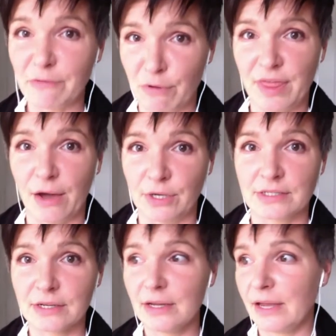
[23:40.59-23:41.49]
Get on a
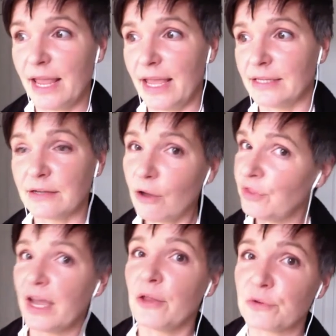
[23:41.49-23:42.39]
call with me. Let's
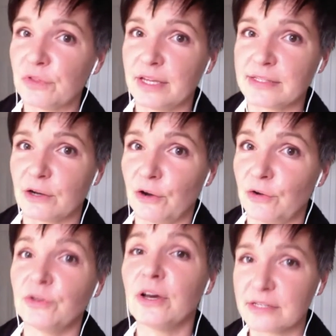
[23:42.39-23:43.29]
talk because I
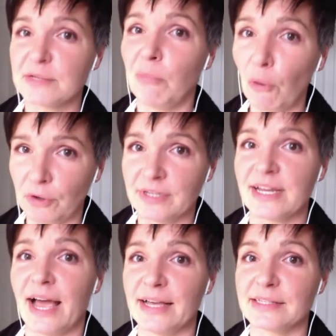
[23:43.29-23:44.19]
want to help you
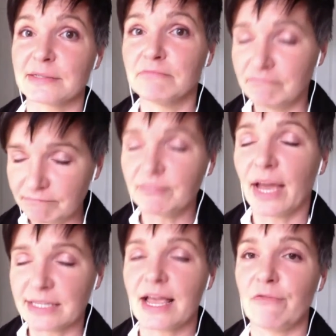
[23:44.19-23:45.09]
because this is going
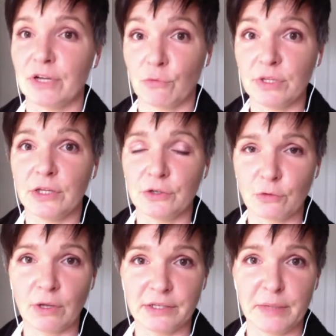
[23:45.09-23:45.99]
to be absolutely
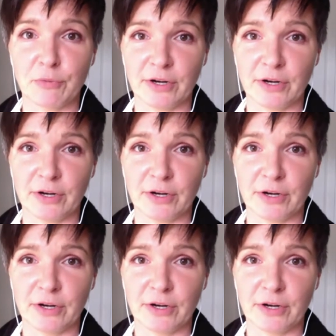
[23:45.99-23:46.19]
awesome.